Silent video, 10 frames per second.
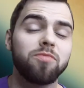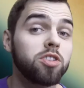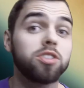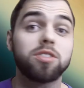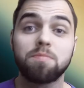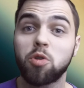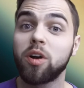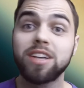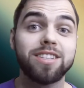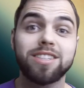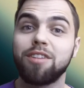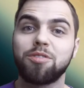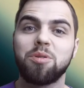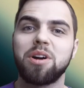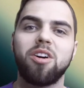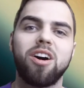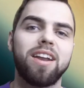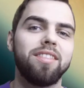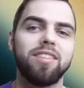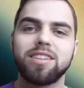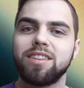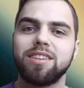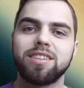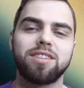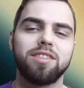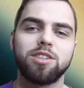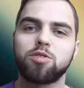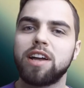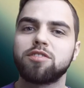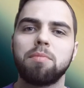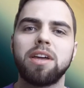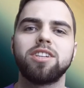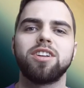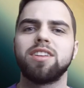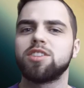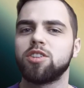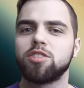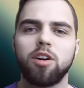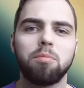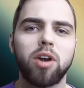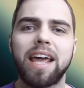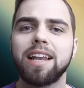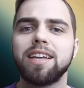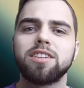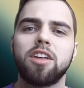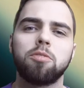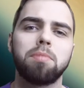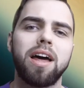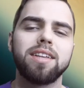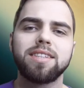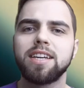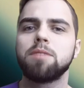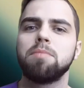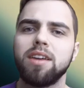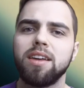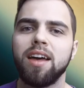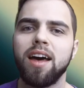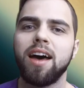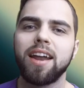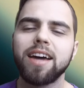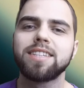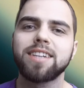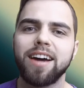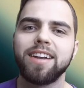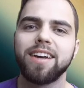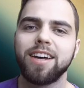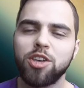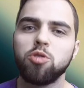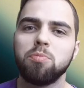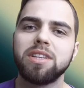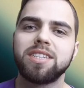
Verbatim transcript: there's crazy stuff going on and these transformations, and you're talking about aliens and other planets. He can be a nice kind of human